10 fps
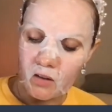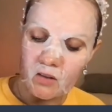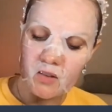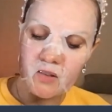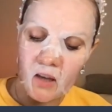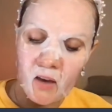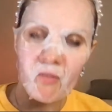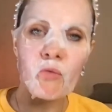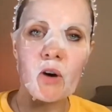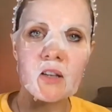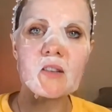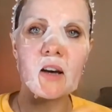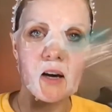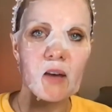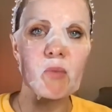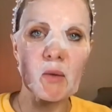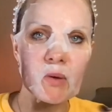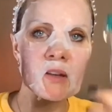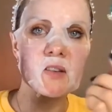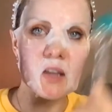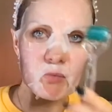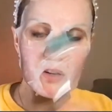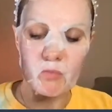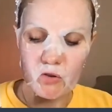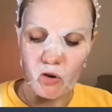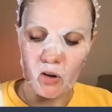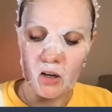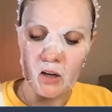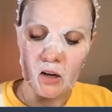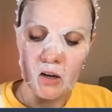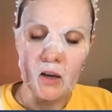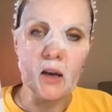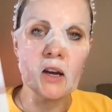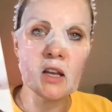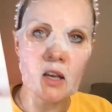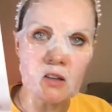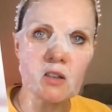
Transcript: save one time. Maybe skip the dermaroller and get